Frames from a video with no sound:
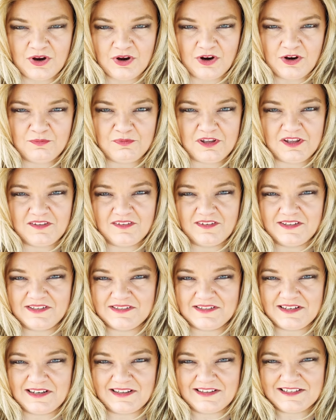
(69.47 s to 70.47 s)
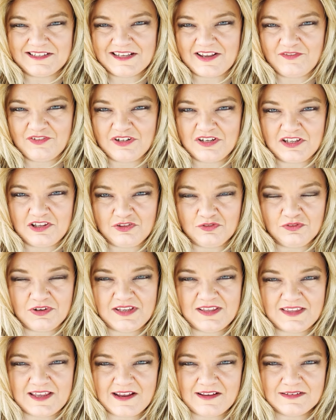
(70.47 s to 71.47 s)
are being listed at
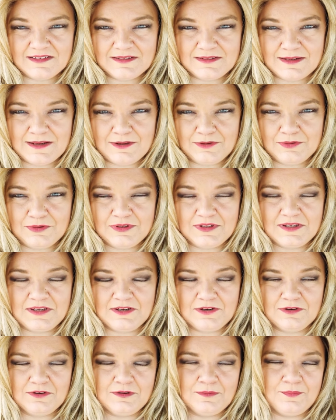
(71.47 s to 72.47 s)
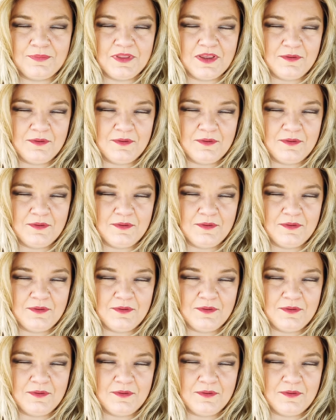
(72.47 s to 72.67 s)
$73,000 a year.